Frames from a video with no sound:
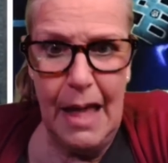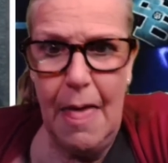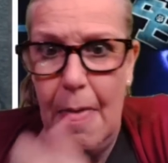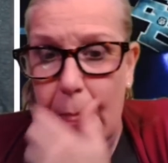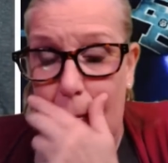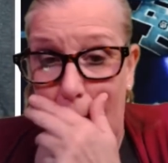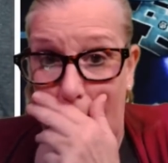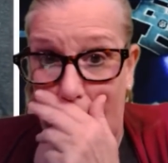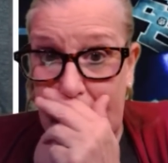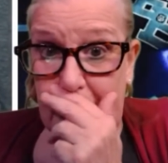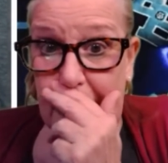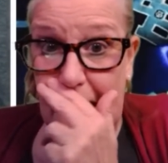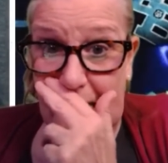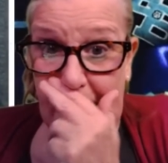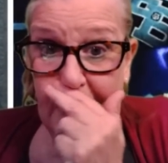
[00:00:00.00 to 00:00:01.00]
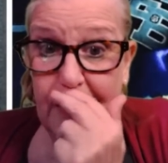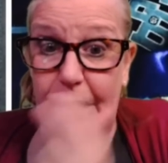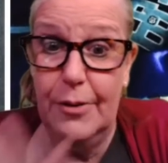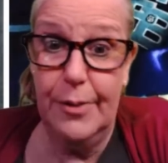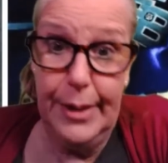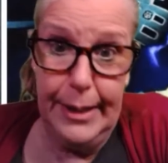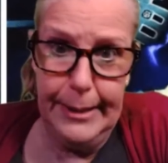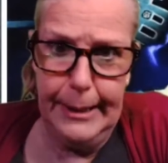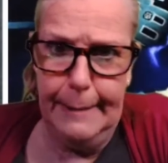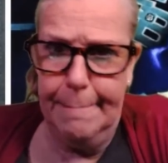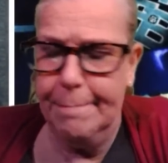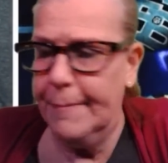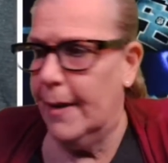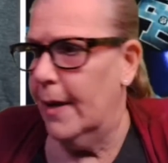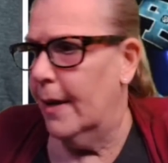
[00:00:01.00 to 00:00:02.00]
That's that's a theory on that.
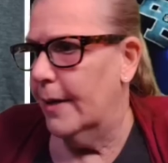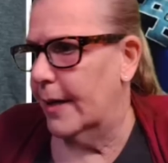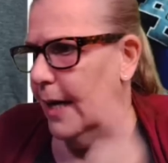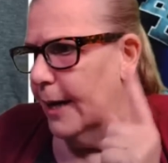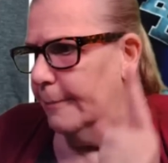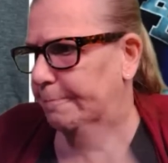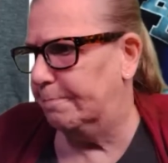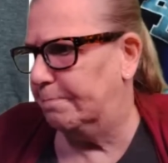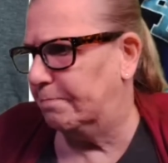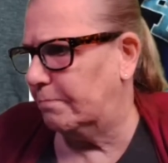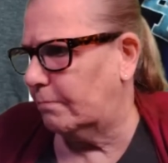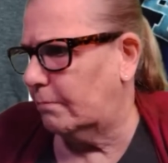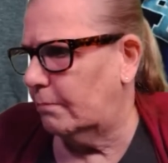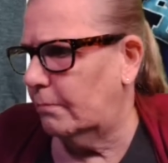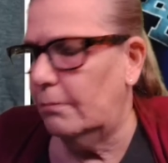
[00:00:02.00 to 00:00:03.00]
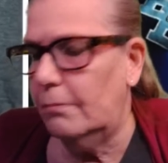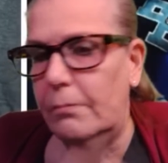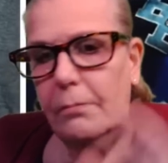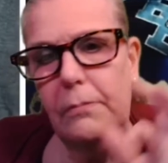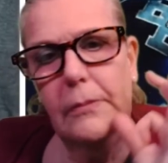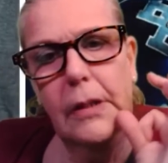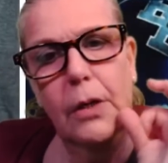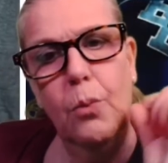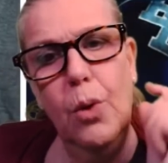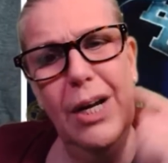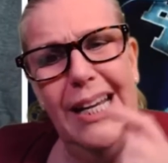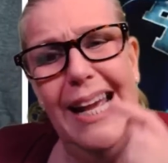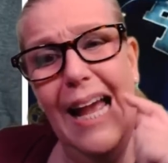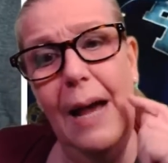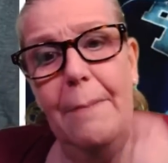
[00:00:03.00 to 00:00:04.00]
Now, what
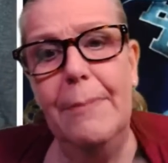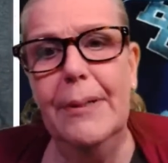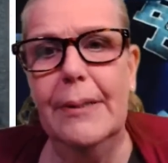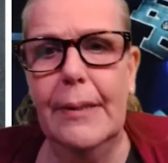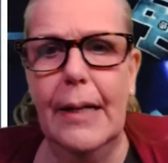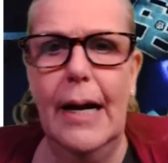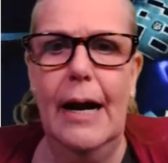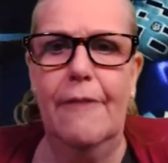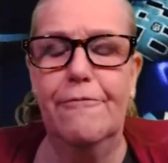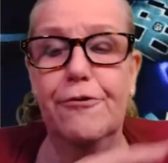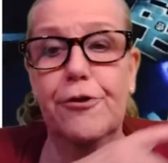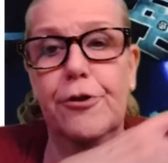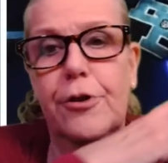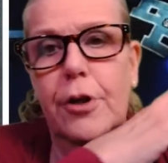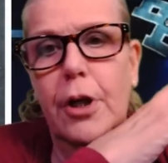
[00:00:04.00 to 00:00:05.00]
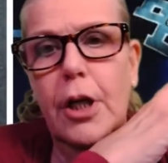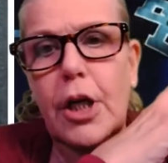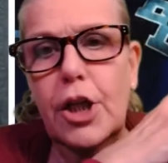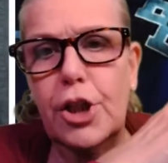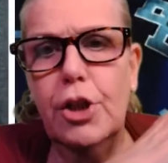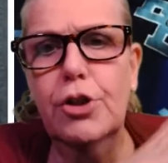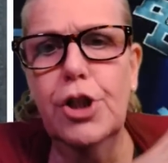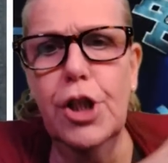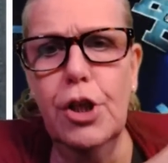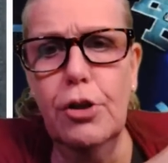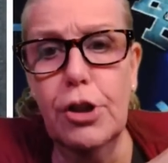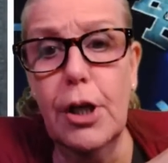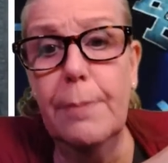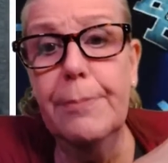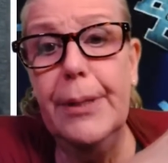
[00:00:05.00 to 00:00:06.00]
happened after? So she goes
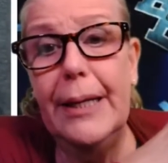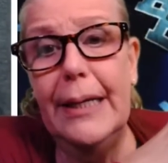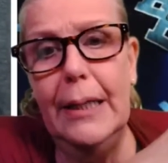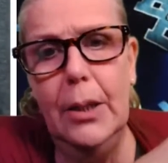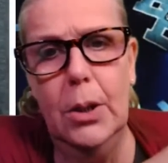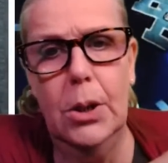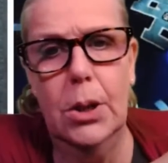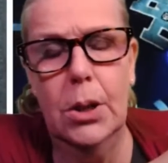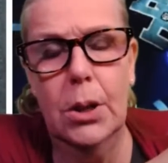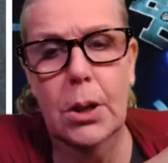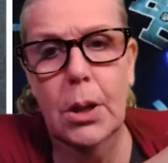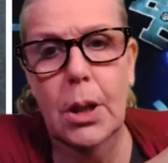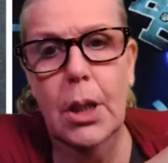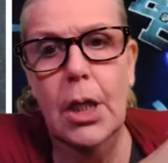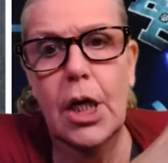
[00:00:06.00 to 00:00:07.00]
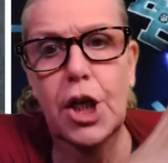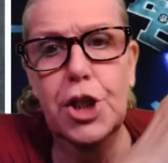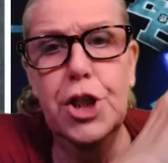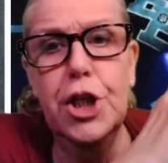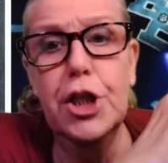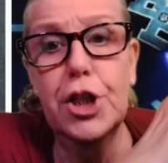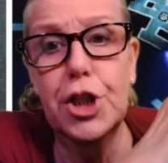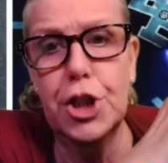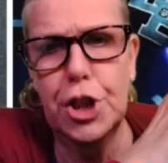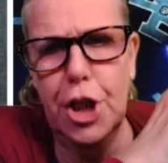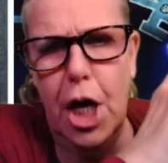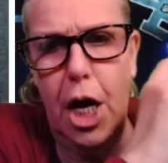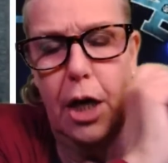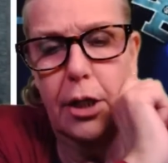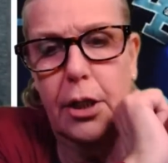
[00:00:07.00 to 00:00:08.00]
up the hill. She is
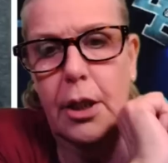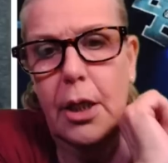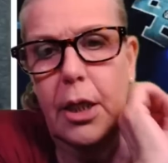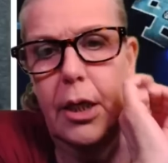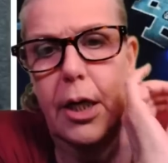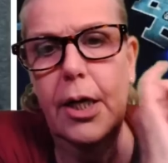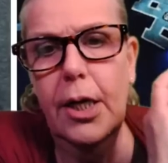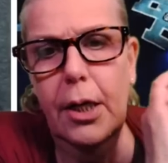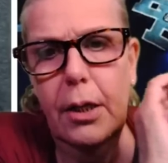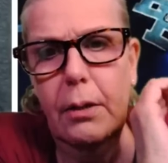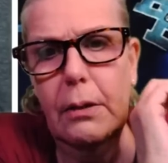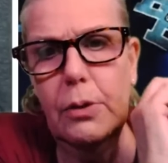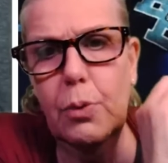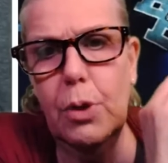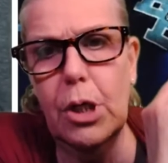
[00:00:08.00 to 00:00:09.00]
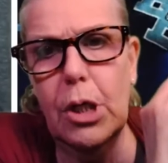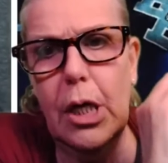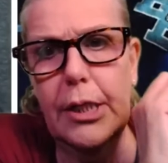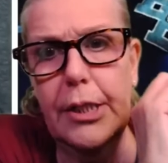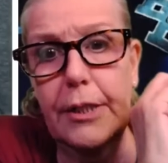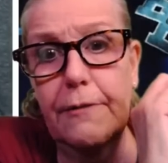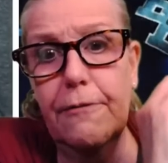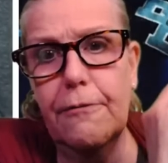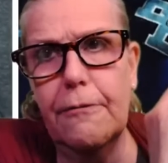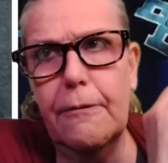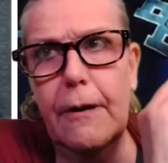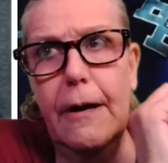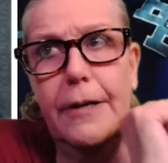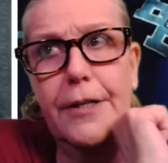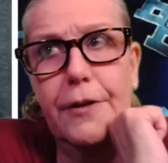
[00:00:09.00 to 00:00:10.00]
shot. and here is where I differ.
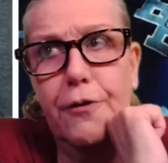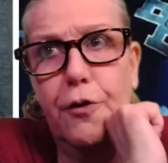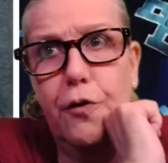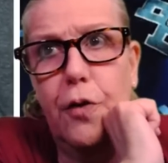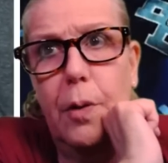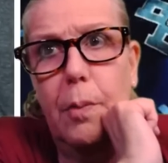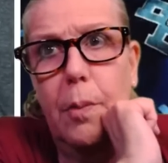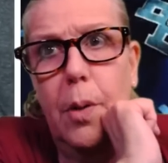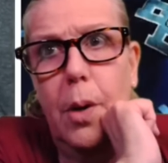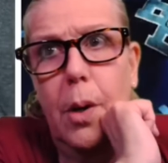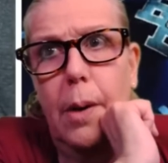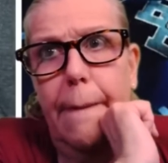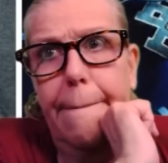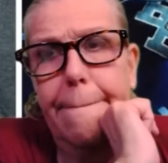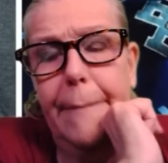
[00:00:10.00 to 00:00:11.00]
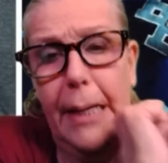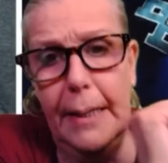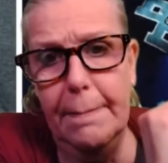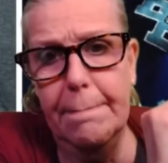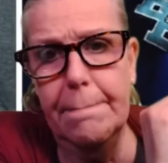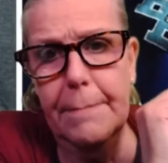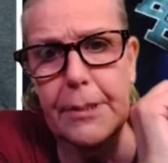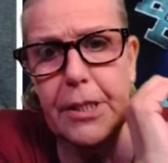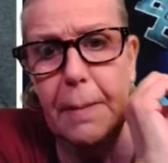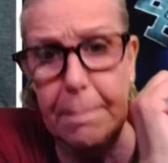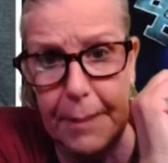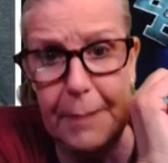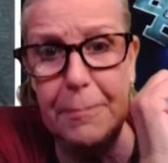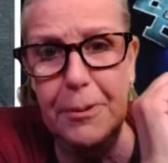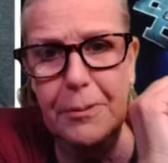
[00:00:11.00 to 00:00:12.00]
I differ from many some
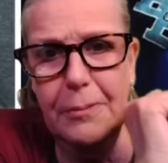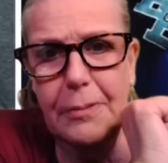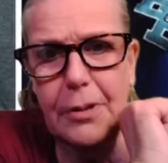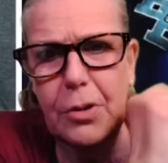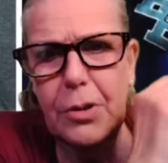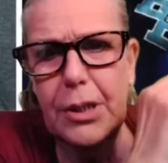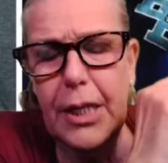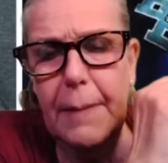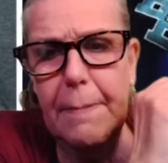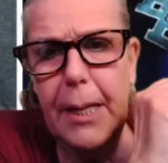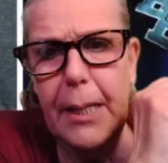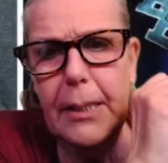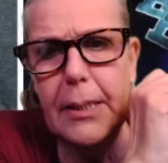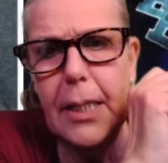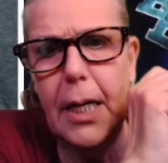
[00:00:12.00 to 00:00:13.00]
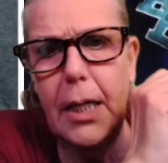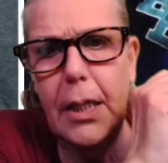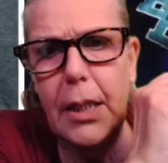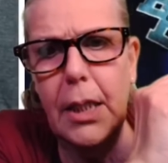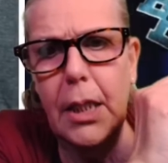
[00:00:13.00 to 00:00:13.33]
people, including Ken Mains, on